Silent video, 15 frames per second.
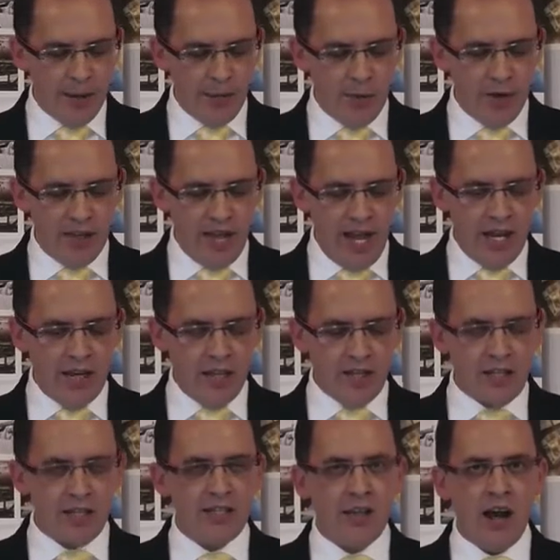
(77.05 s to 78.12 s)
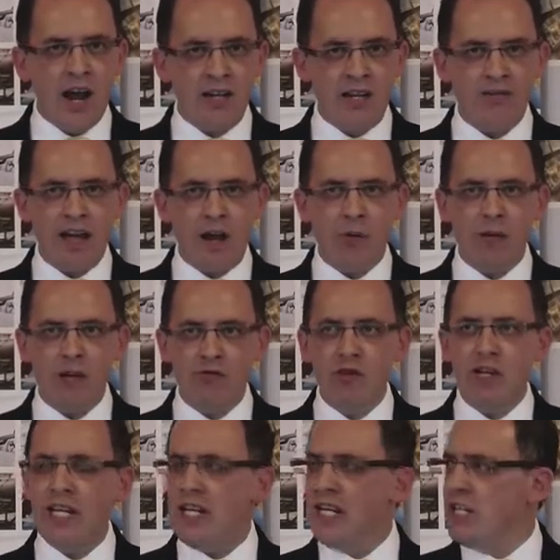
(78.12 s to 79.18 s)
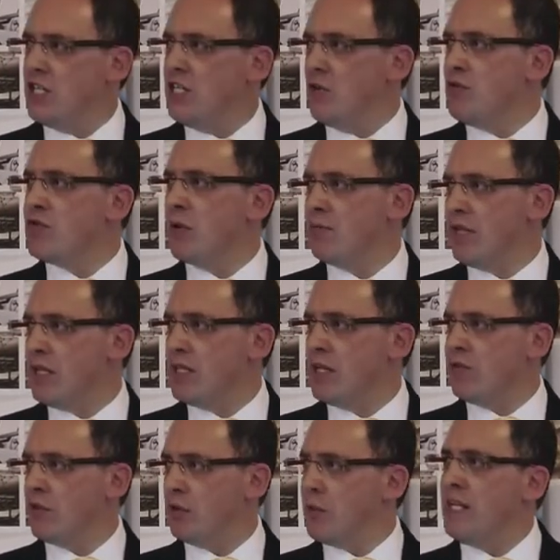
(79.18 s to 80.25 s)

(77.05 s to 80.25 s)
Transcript: we then decided that we really needed to do something different.